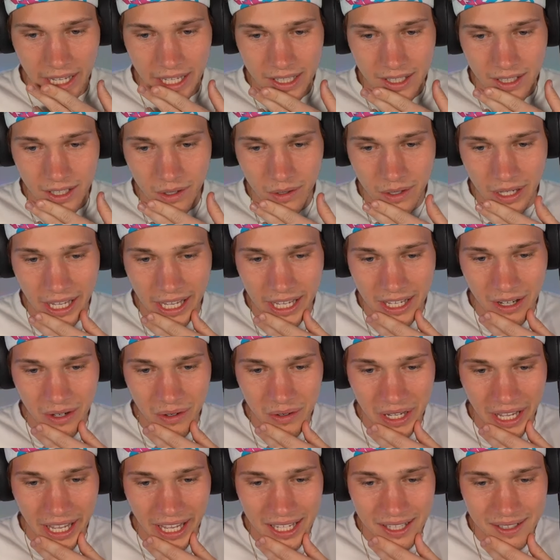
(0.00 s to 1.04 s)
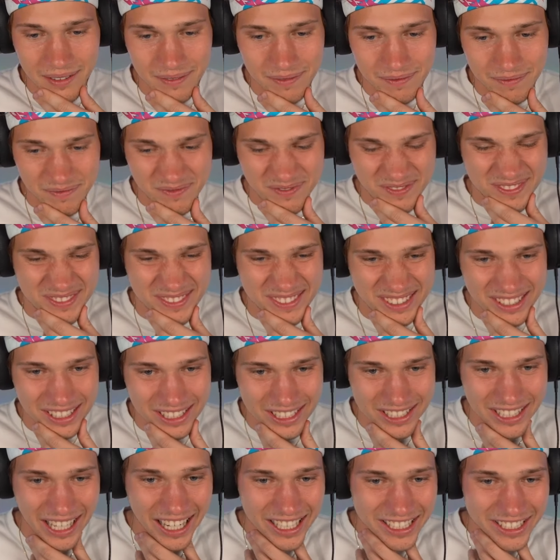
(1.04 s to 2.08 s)
okay, okay.
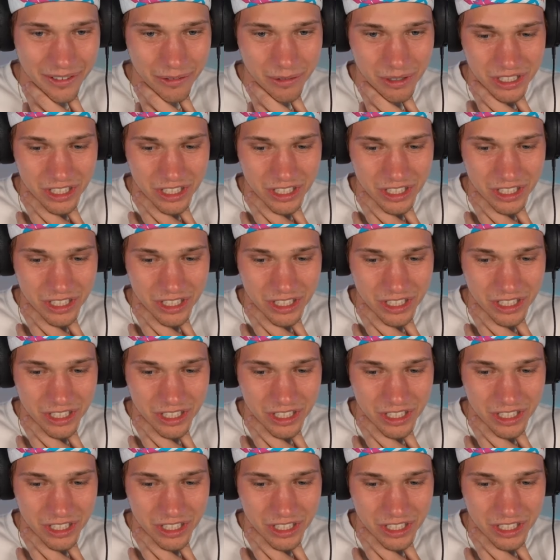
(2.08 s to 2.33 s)
Sexton was